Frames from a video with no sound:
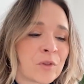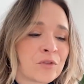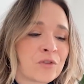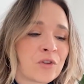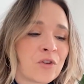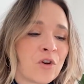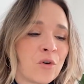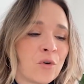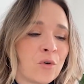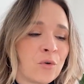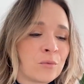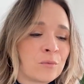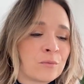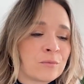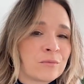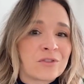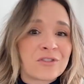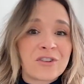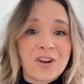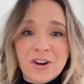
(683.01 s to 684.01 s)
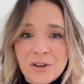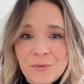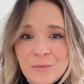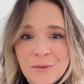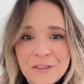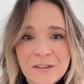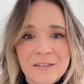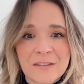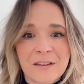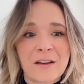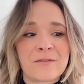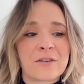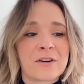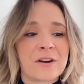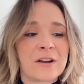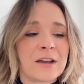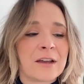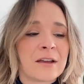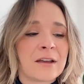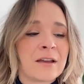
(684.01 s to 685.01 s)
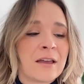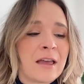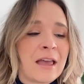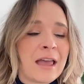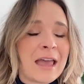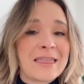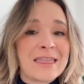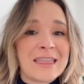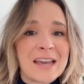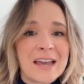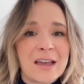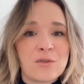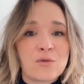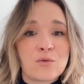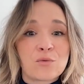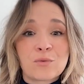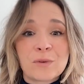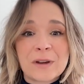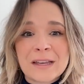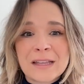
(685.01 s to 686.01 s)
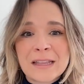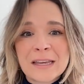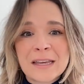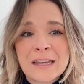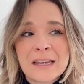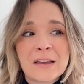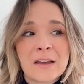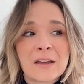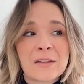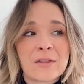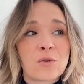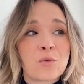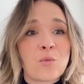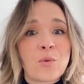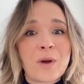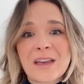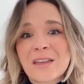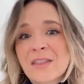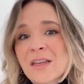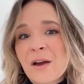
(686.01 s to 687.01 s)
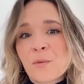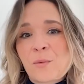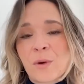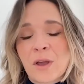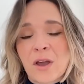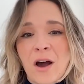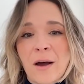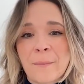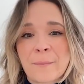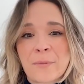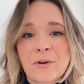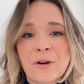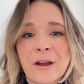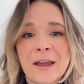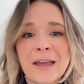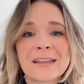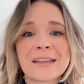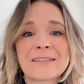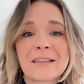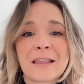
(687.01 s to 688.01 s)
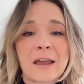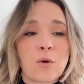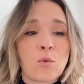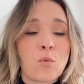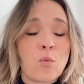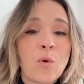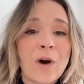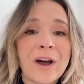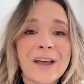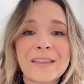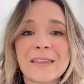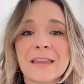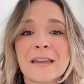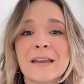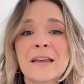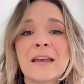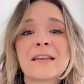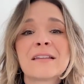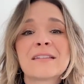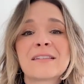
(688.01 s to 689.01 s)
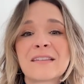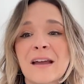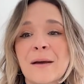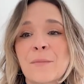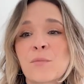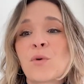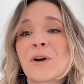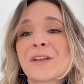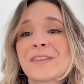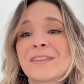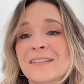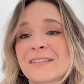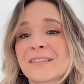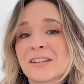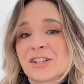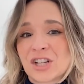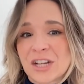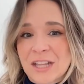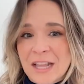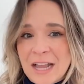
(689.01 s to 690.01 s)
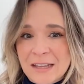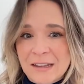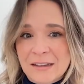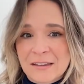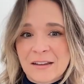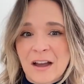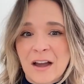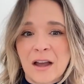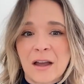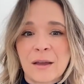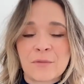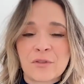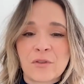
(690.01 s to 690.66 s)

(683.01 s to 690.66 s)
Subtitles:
So starting with discovery, and then really the way that we operate, it's like one step, one decision at a time.